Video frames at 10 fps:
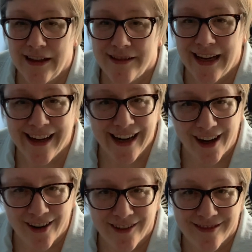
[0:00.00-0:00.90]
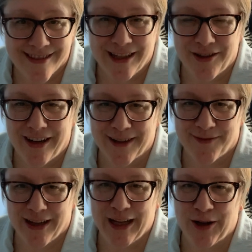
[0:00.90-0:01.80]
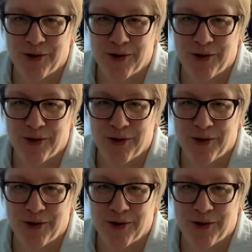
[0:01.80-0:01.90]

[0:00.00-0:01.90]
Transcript: Take care. See you in the next video.